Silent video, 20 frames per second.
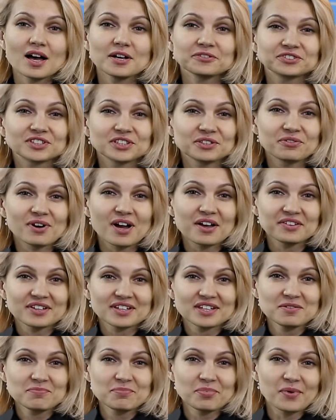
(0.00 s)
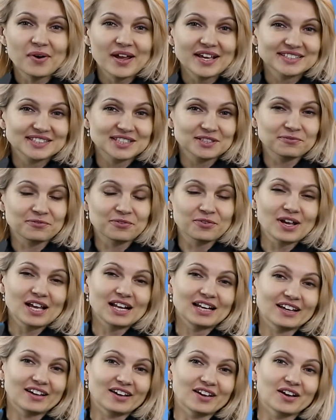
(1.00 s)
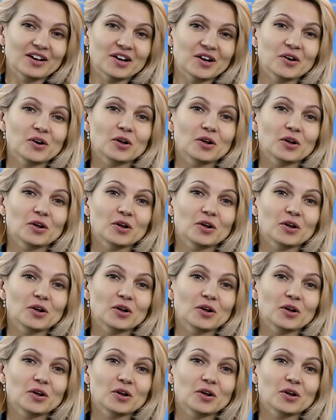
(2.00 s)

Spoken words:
After a rather impressive rally,